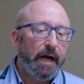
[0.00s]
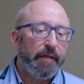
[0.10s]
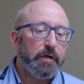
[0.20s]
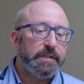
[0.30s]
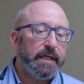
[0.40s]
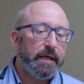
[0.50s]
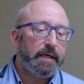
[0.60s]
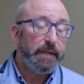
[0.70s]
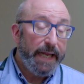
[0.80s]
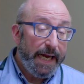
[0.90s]
There's a
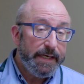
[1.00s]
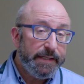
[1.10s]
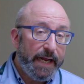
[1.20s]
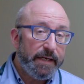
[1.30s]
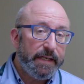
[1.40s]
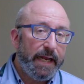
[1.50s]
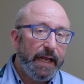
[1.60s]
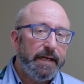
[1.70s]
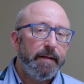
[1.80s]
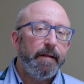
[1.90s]
gland in that
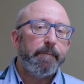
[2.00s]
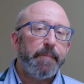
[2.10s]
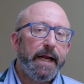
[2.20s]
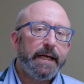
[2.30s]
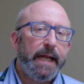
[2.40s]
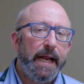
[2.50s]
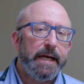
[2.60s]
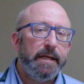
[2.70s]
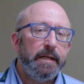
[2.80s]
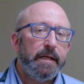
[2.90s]
lid that
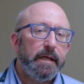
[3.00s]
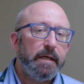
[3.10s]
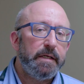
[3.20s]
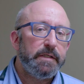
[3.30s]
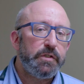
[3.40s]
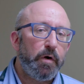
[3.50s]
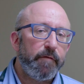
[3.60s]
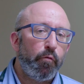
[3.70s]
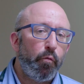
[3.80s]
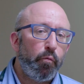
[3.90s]
can sort
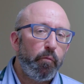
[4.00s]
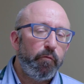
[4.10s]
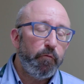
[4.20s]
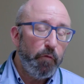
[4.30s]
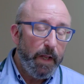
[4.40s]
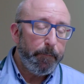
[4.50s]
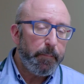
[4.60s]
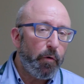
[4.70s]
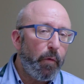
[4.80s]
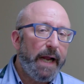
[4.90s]
of flip
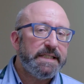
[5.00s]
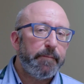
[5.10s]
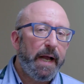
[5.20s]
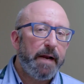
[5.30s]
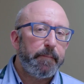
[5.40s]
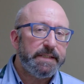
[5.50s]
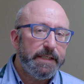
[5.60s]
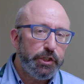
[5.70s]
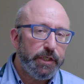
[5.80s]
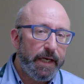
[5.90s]
or rise up out of
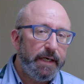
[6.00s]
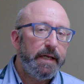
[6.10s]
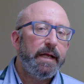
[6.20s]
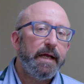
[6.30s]
position,